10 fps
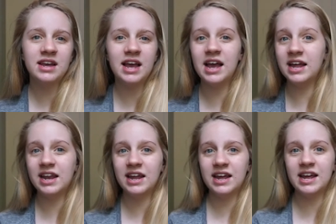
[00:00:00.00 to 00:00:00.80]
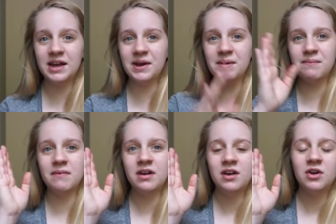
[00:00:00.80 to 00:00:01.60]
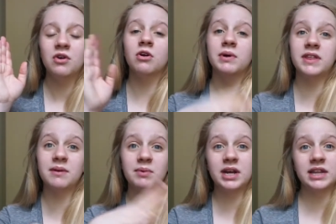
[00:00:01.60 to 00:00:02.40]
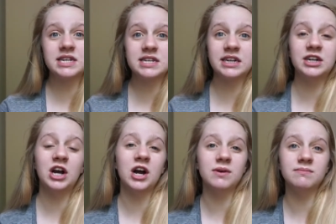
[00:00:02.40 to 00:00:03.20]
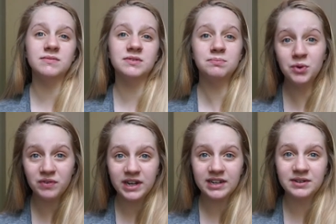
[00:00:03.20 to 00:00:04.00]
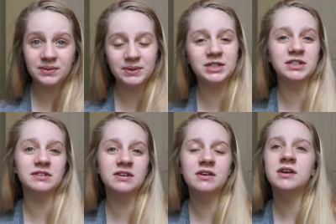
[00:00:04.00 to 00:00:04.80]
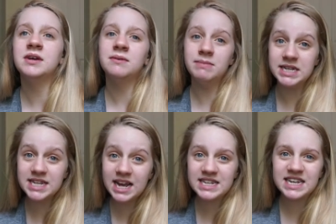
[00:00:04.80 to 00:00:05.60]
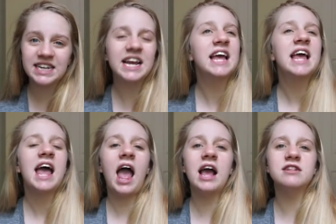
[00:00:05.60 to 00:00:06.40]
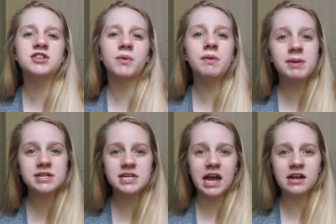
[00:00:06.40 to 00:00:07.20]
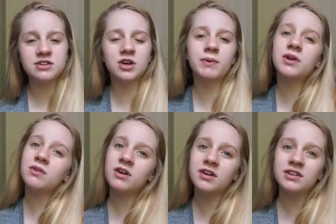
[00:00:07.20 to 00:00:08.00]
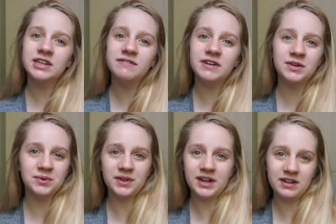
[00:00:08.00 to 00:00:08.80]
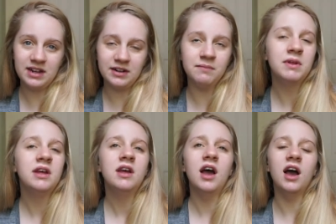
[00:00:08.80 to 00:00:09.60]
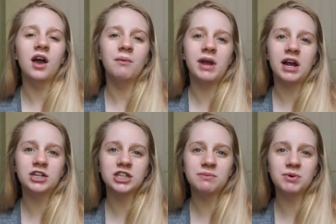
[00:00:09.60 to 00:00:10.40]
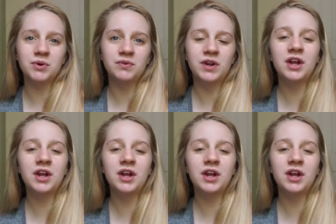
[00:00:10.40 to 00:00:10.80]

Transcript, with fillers: and him, or with him reenlisting comes moving, which is PCSing. And so we PCS, so we no longer live in North Carolina. Uh, we actually moved